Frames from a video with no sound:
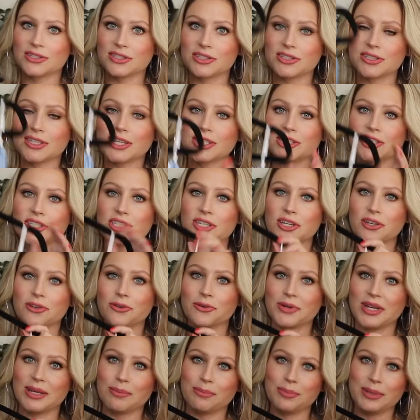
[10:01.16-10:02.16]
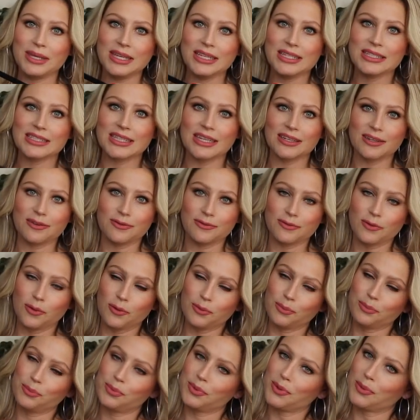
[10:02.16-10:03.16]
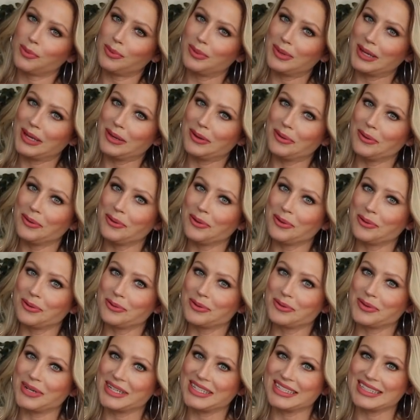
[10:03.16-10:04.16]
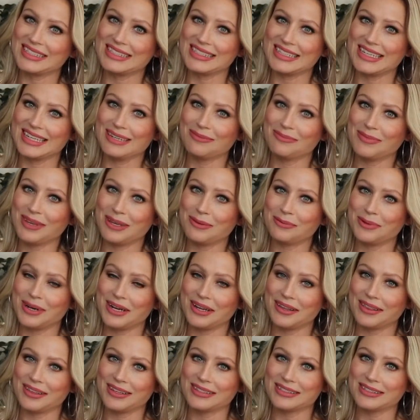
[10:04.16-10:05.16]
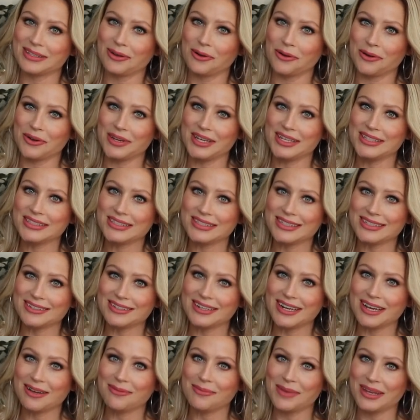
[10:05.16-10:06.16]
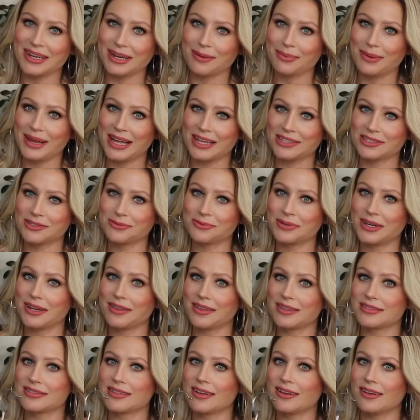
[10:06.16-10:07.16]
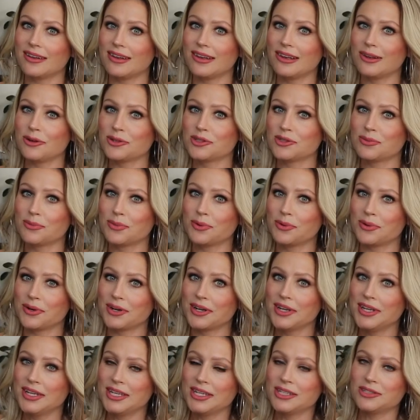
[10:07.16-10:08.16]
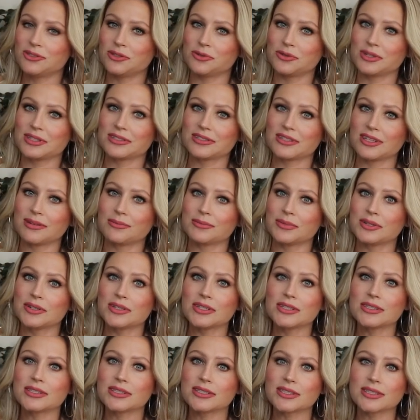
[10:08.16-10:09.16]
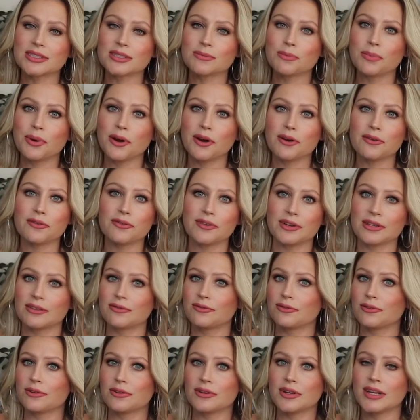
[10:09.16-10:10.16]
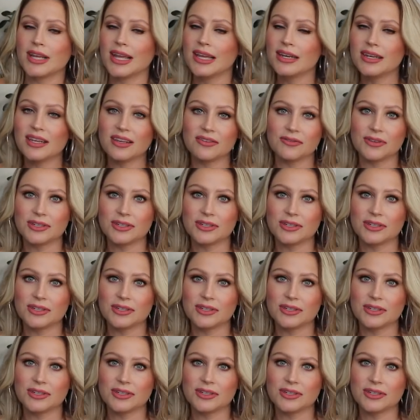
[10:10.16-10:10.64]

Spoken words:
such a great piece, and you've probably already seen me wear this on Instagram, and I plan to wear this a lot more during summer. It's just perfect for any